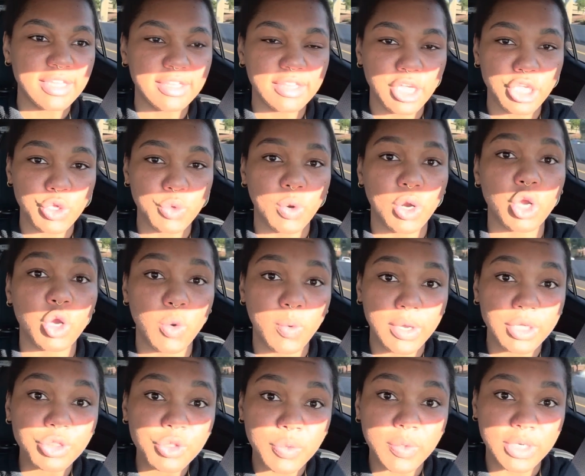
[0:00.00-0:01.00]
that you are
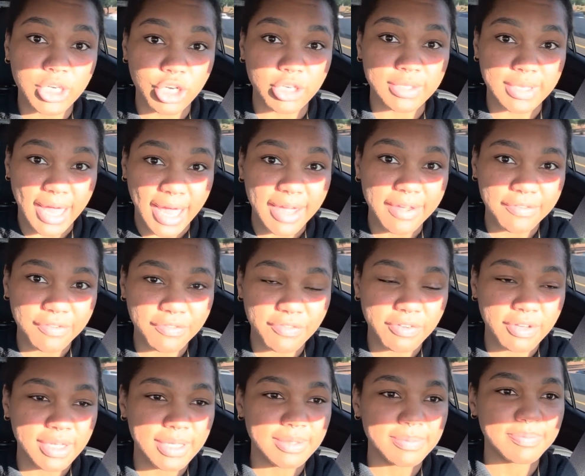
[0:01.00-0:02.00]
going through in your life
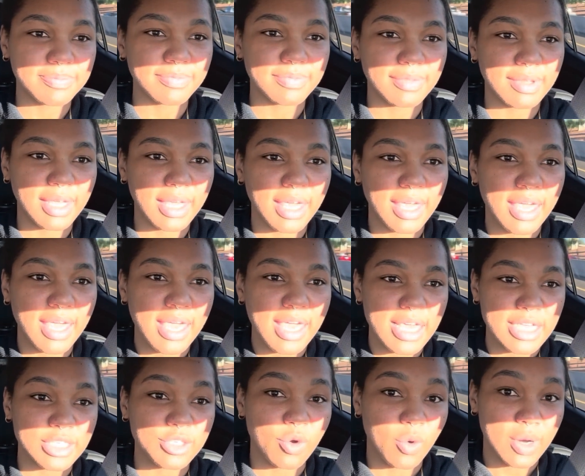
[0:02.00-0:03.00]

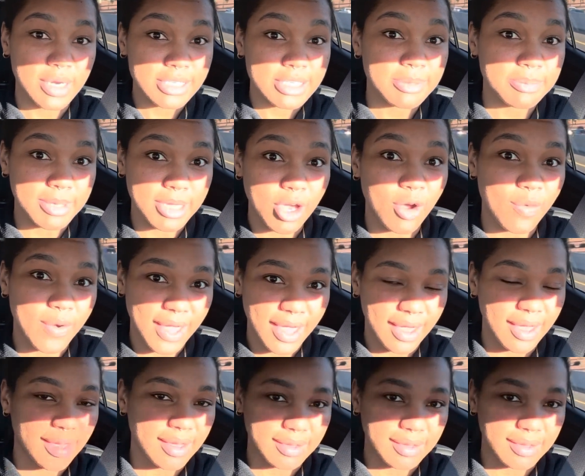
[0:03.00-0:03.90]
is going to be okay.